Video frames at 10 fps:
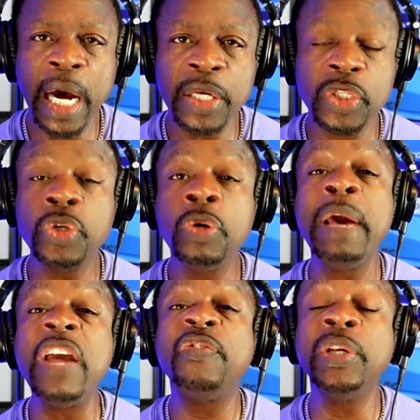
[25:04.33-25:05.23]
So you
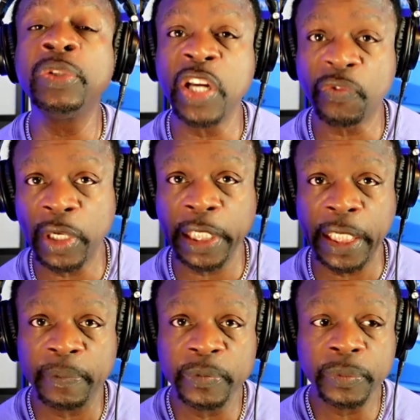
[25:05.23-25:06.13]
may feel
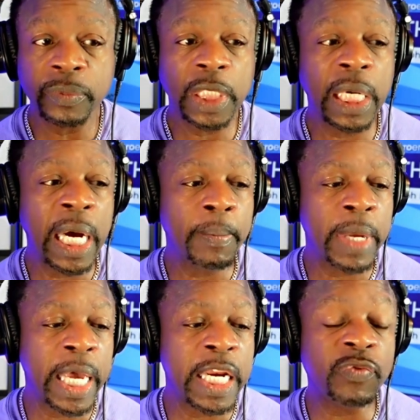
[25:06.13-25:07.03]
differently.
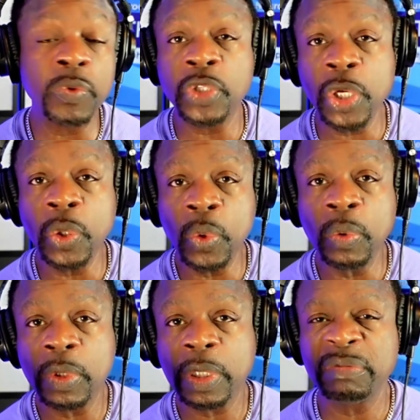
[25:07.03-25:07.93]
And if you
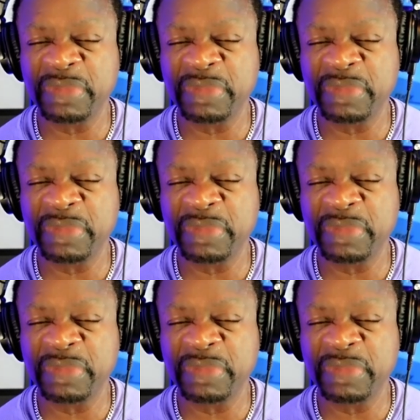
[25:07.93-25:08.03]
do,